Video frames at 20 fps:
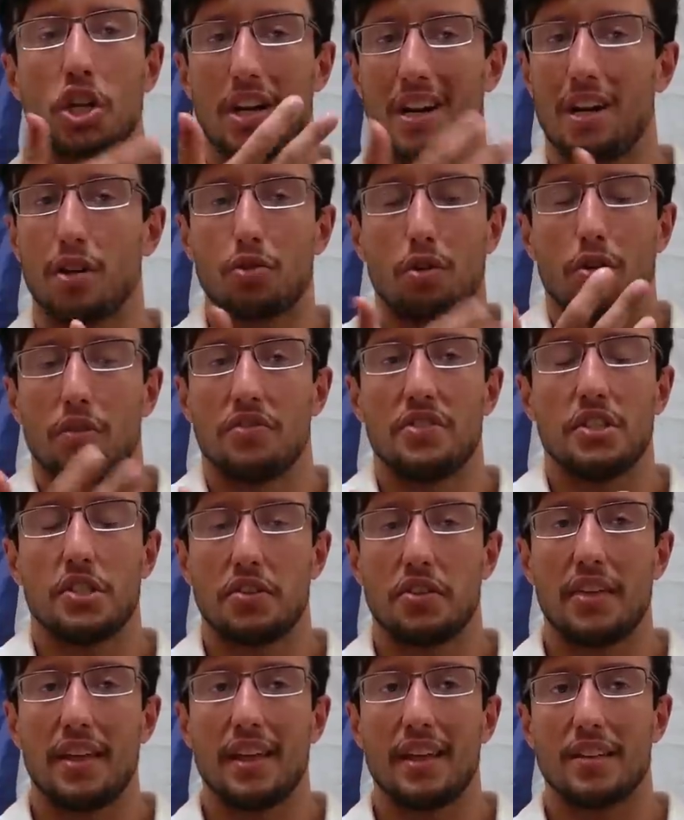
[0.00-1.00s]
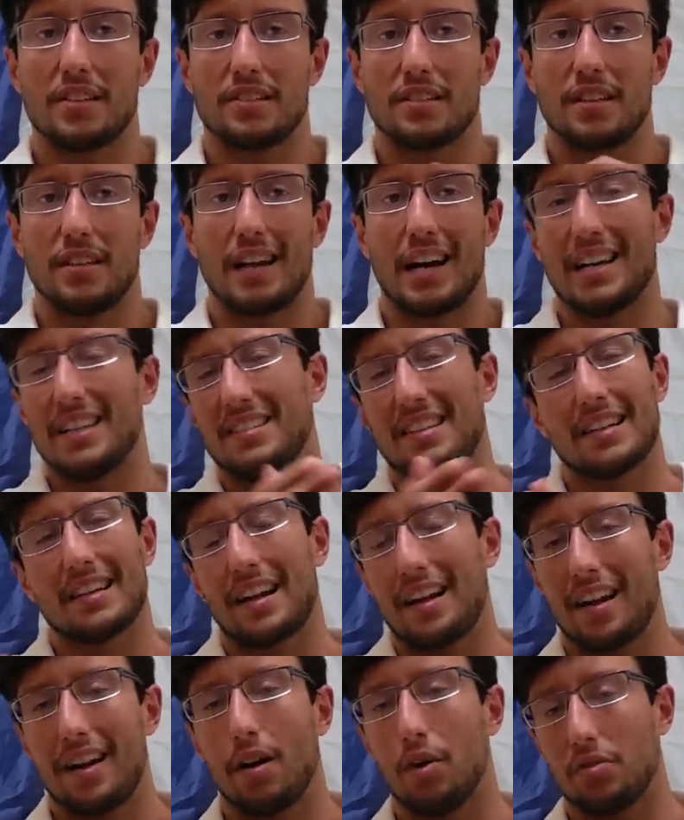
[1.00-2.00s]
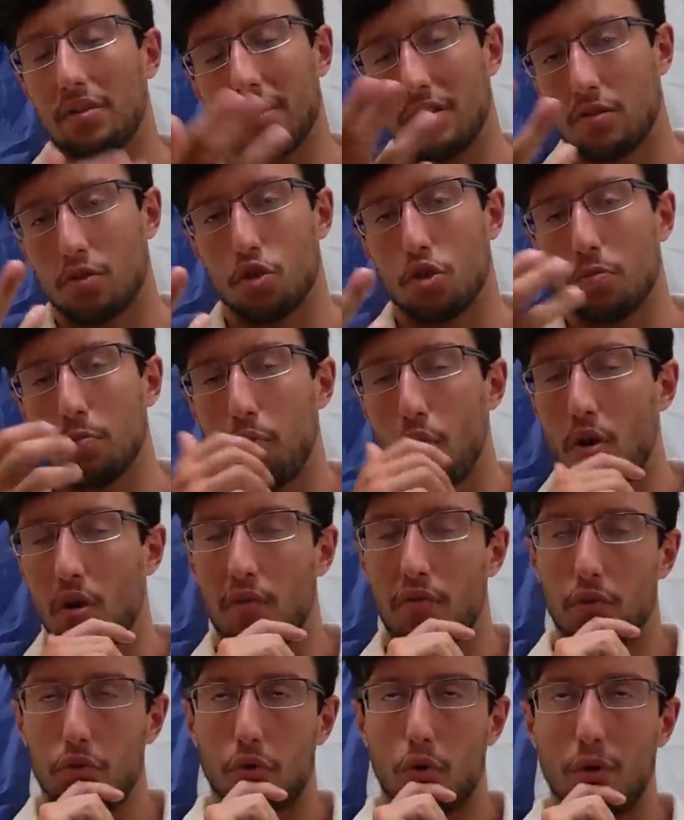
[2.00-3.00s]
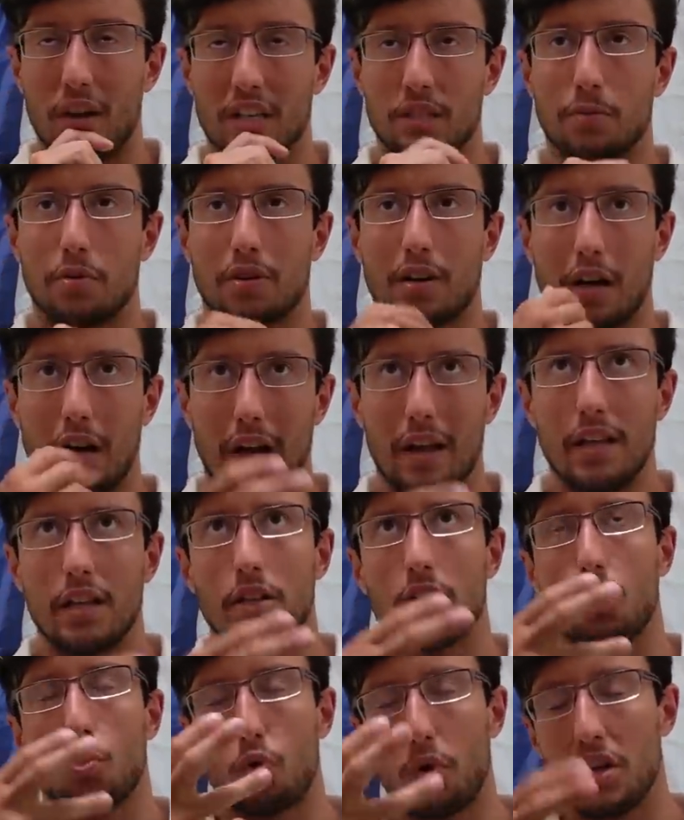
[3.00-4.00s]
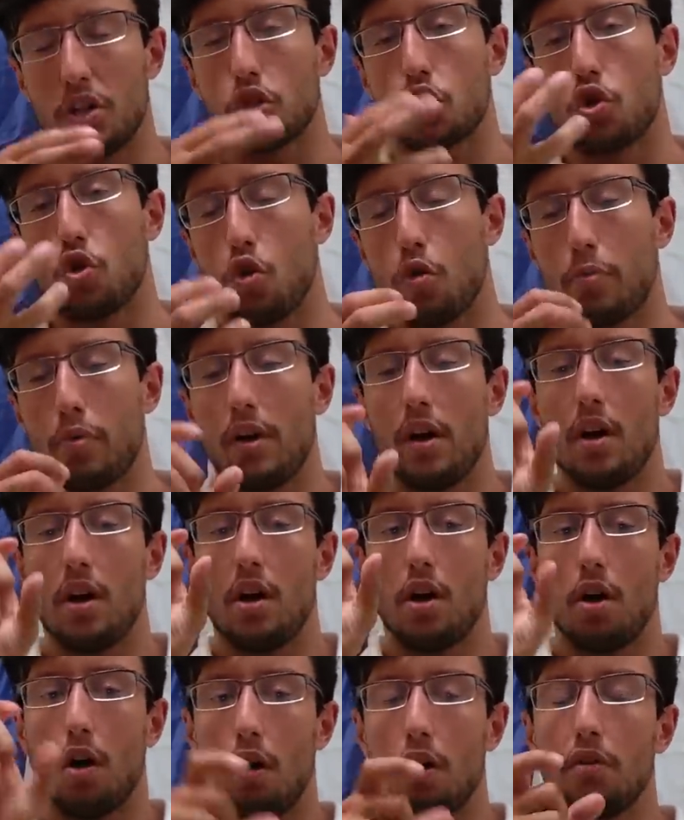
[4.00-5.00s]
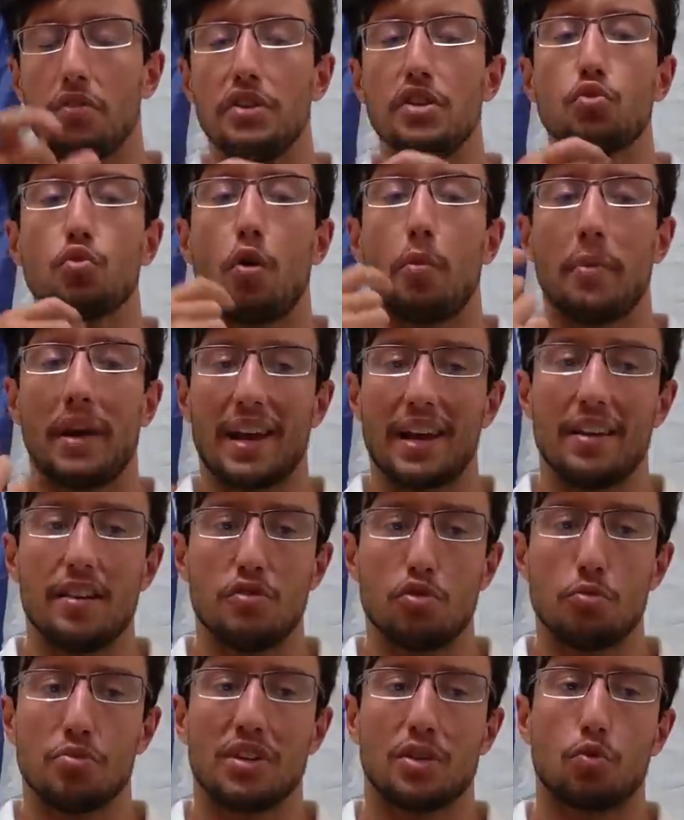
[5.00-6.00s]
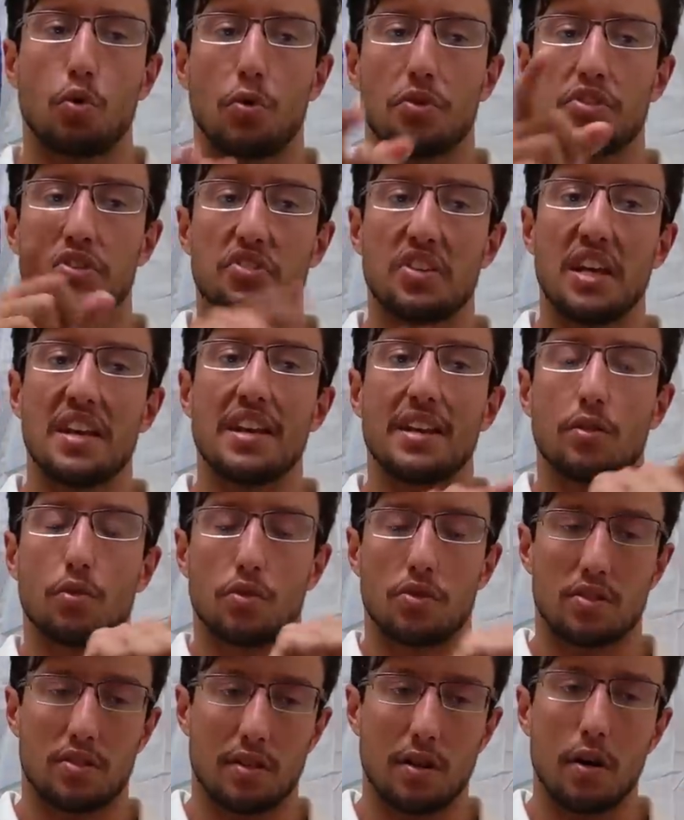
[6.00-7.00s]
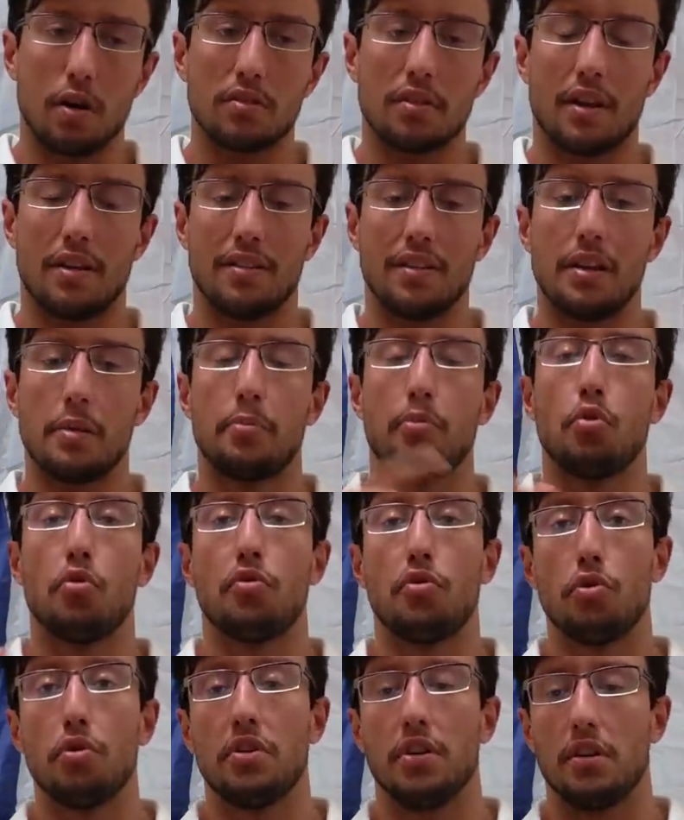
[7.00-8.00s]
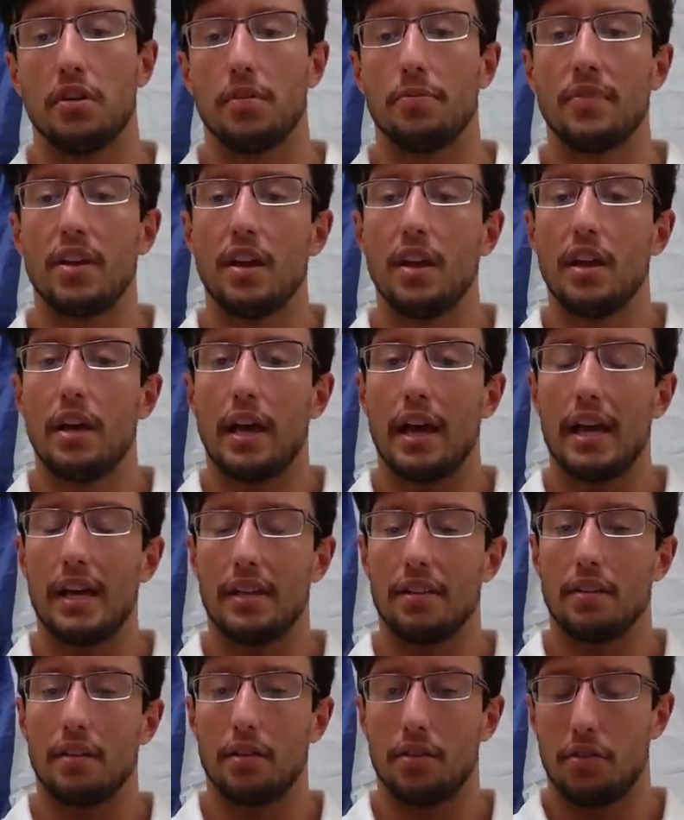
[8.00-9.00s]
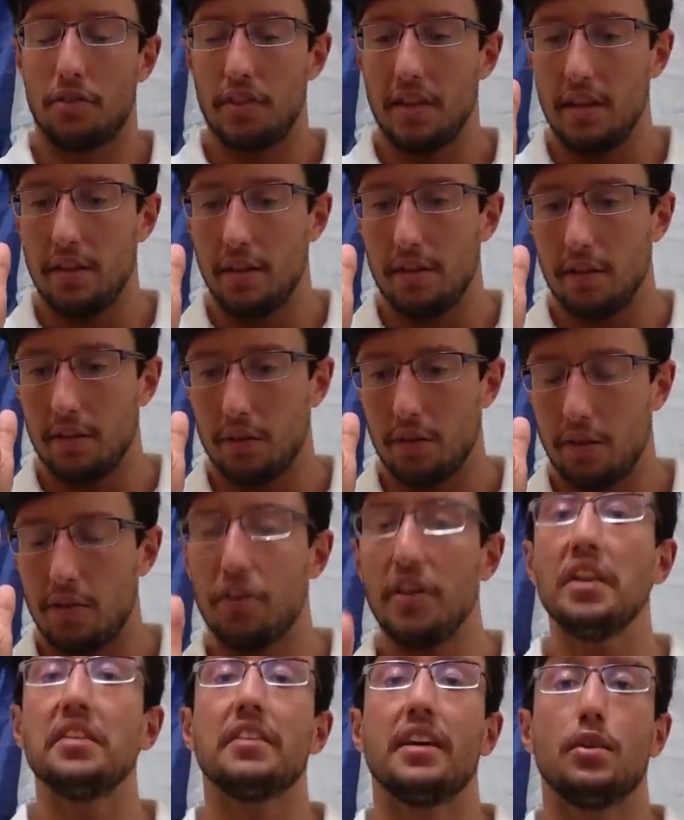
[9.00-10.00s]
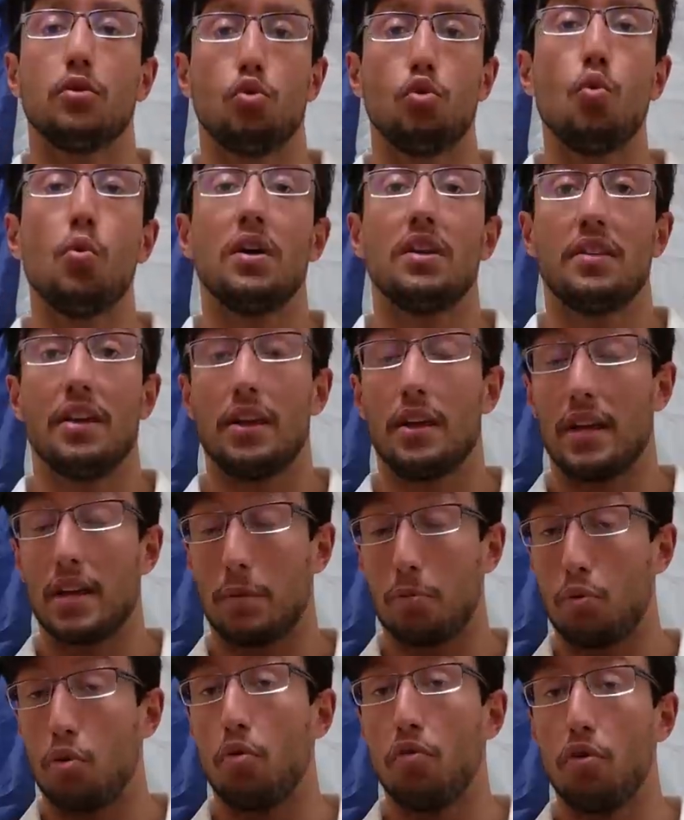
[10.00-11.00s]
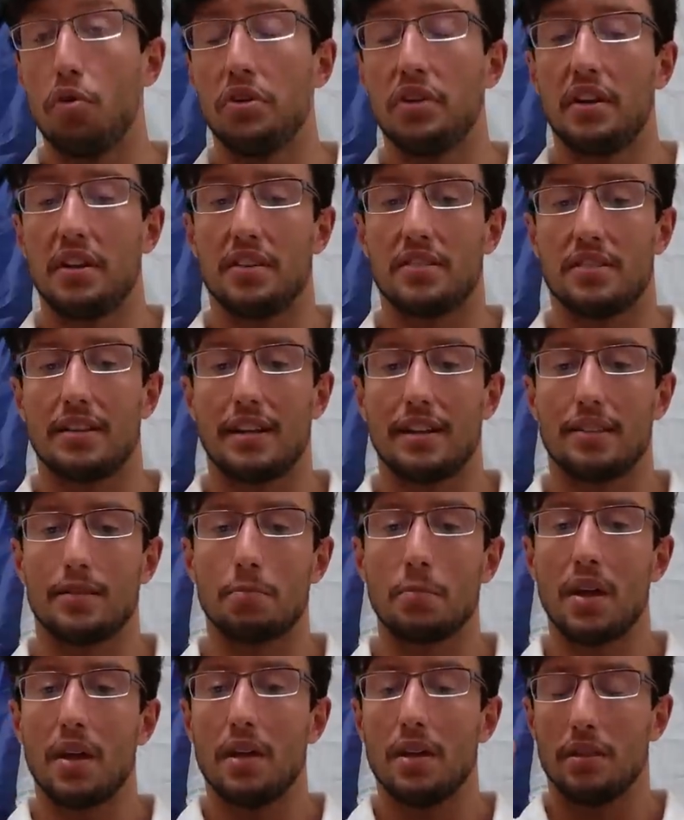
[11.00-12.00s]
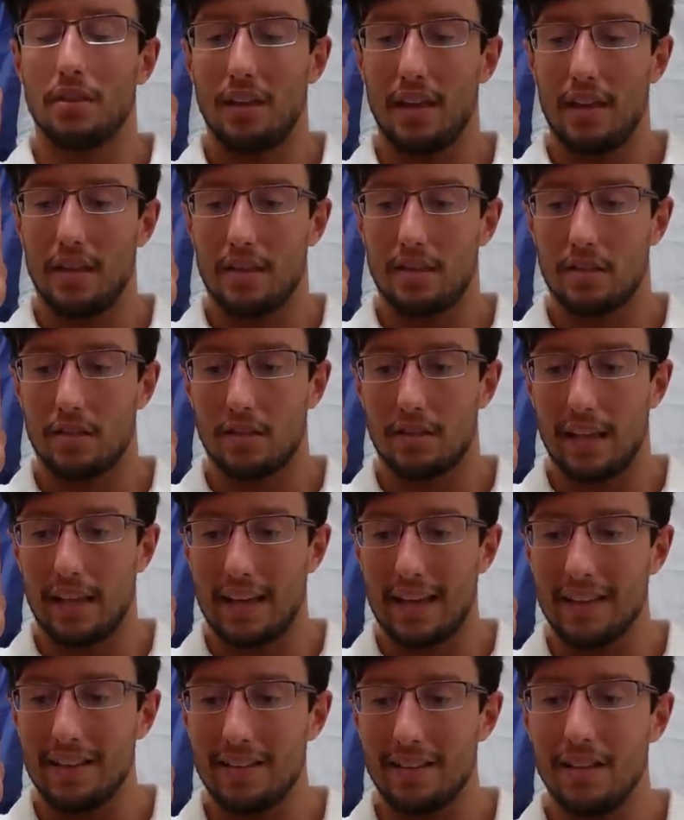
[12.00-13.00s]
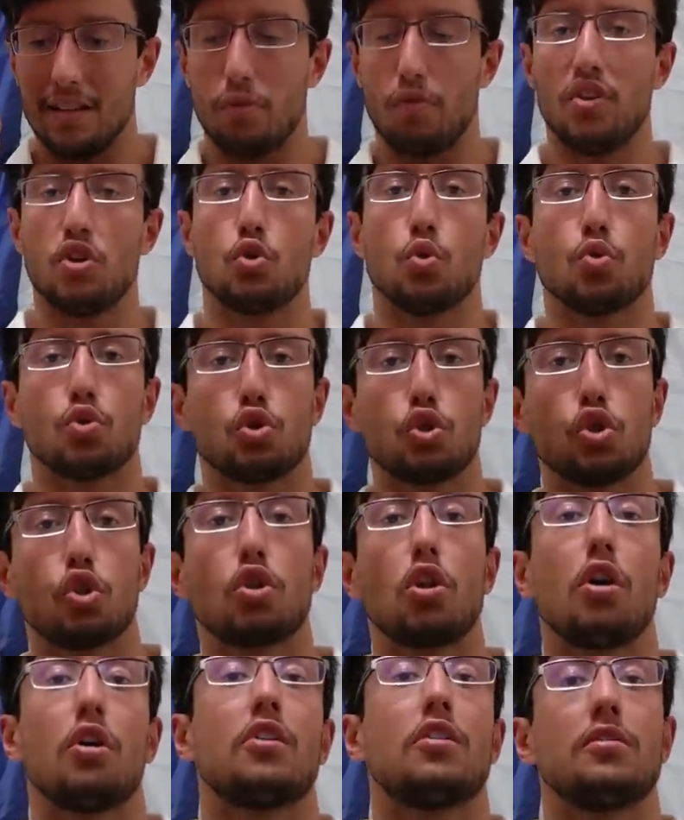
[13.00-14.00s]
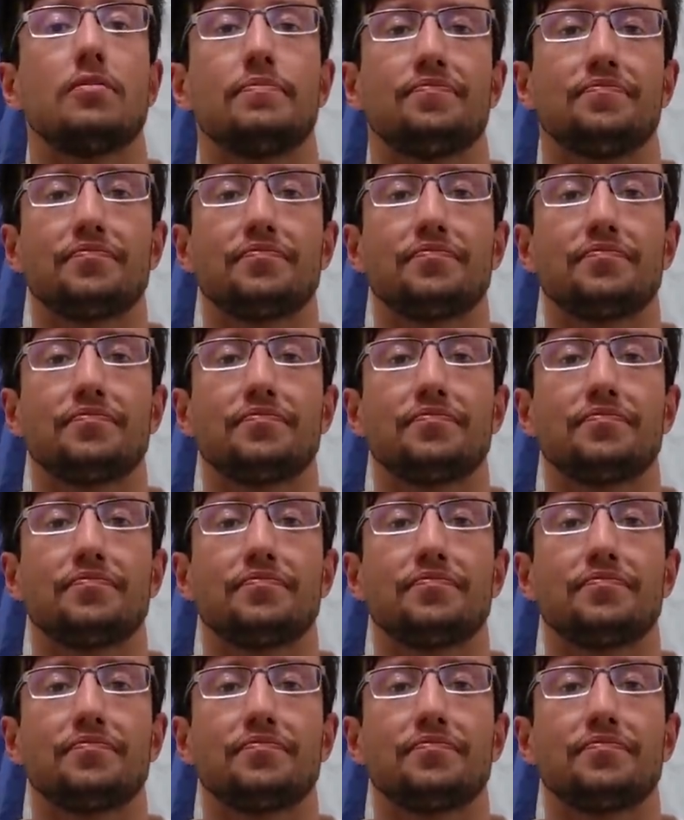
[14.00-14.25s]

clout, all of these things. I said clout; it's a spoiler for the rest, but clean, cringe, cope. All of these were mechanisms that were sane at the start and then perverted. And the, the thing they do when they get perverted is that they, they get the individual stuck